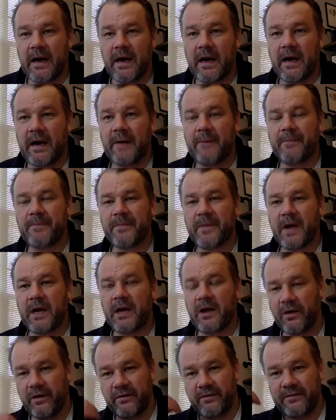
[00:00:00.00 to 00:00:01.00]
Um, a
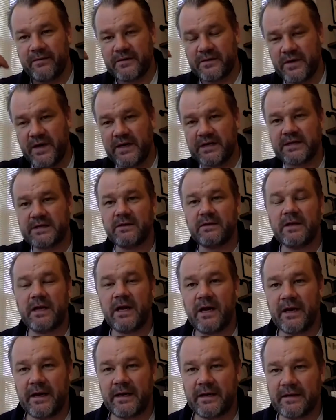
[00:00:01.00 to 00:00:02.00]
lot of traditional
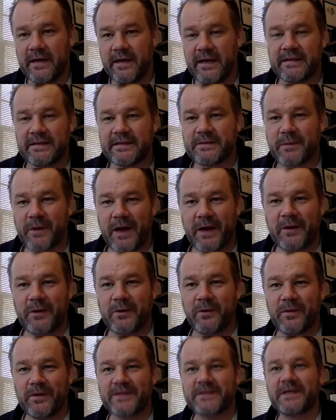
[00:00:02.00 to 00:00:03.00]
learning is what I
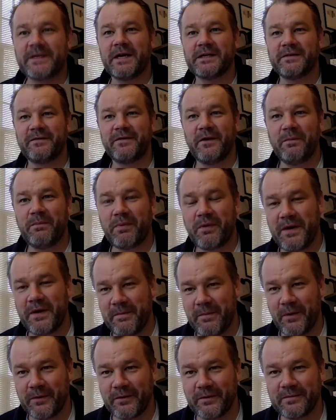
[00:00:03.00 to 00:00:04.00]
call the search, view,
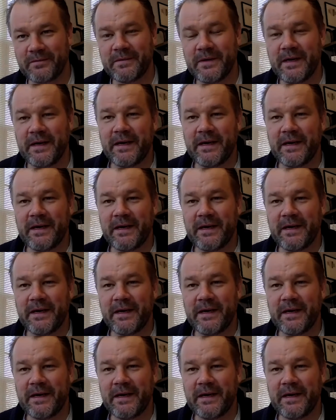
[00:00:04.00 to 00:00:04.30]
print model.